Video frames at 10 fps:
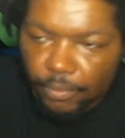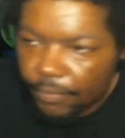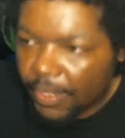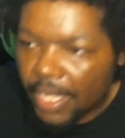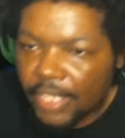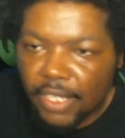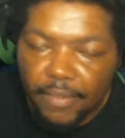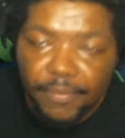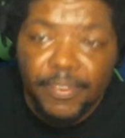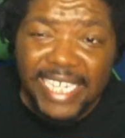flies
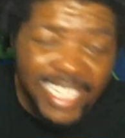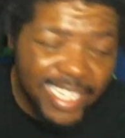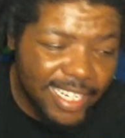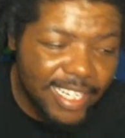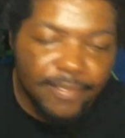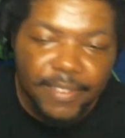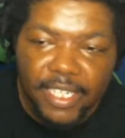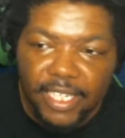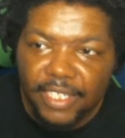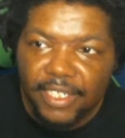off in a huff,
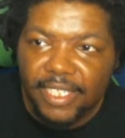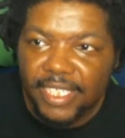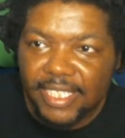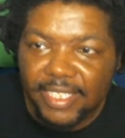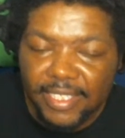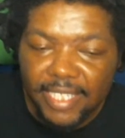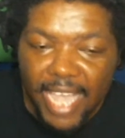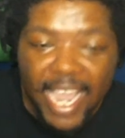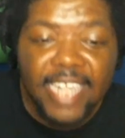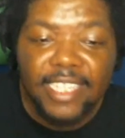
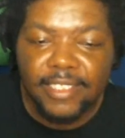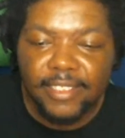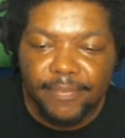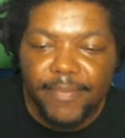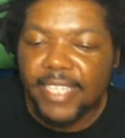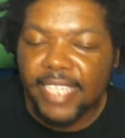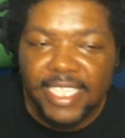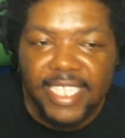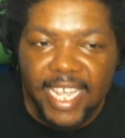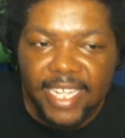hating the fact that
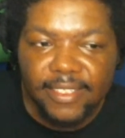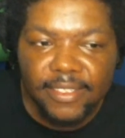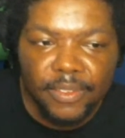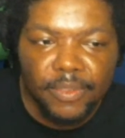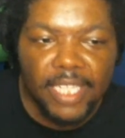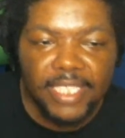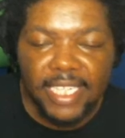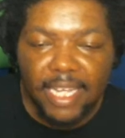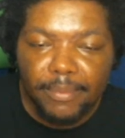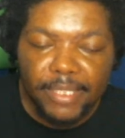he can't do nothing to
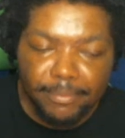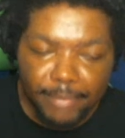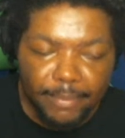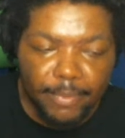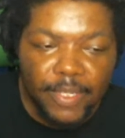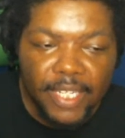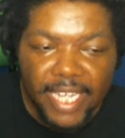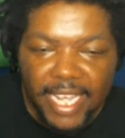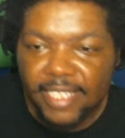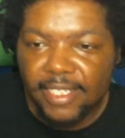help these people,
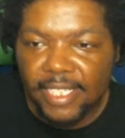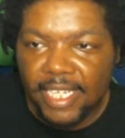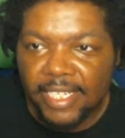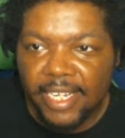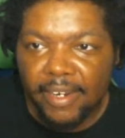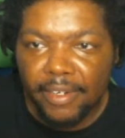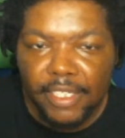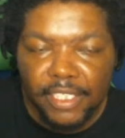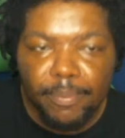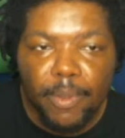and then their
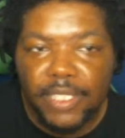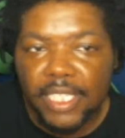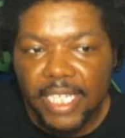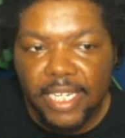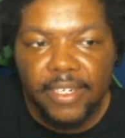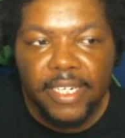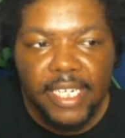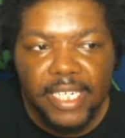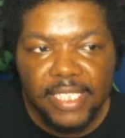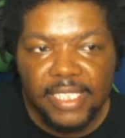supposed leader
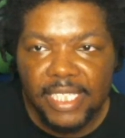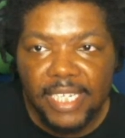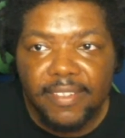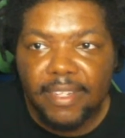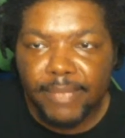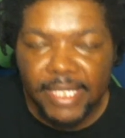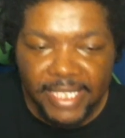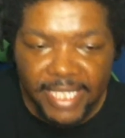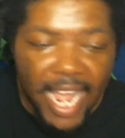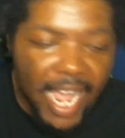is leaving them to
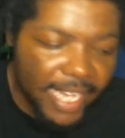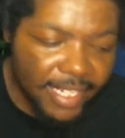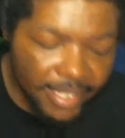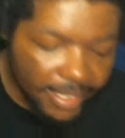die